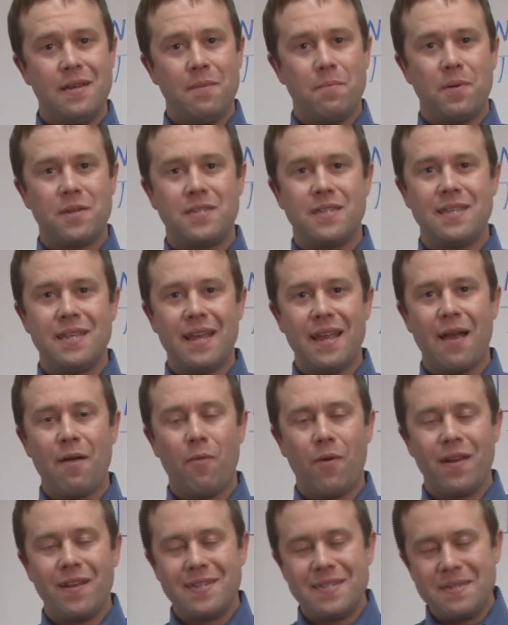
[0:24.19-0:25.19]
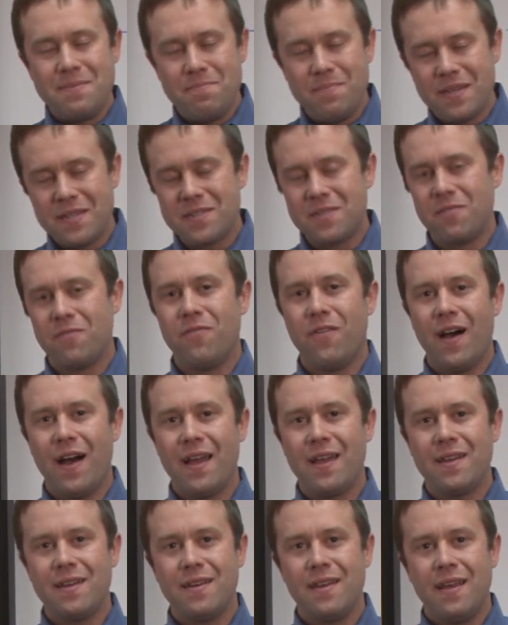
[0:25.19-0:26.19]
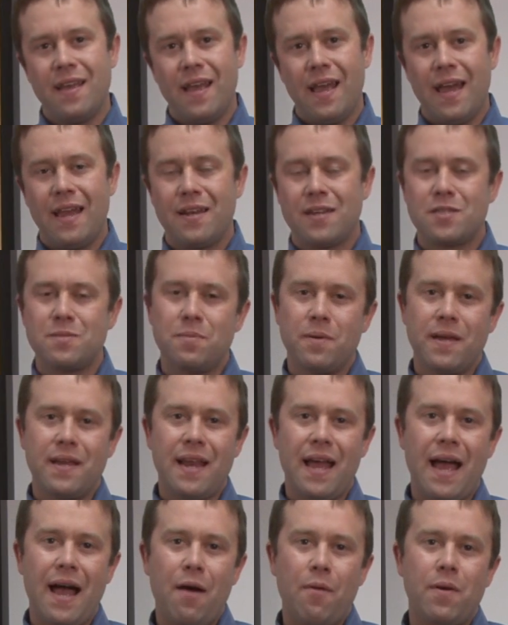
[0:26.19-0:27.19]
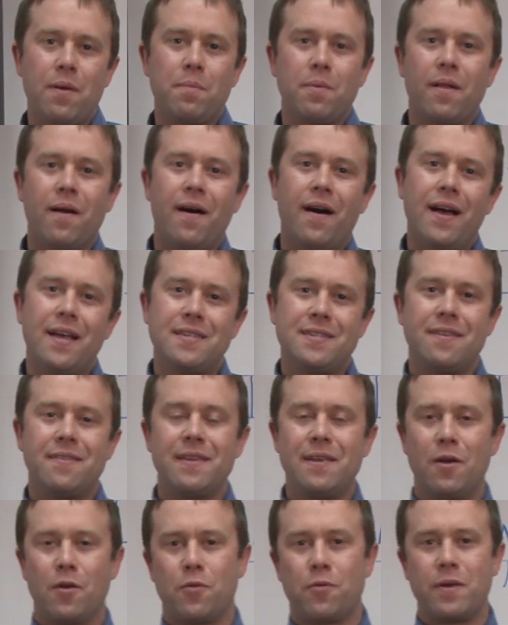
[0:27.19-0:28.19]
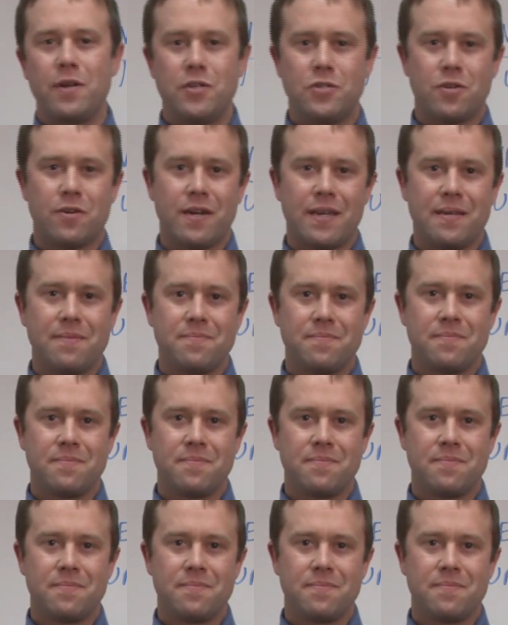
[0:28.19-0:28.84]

but today I want to demystify it and explain how it applies to the L3 journey.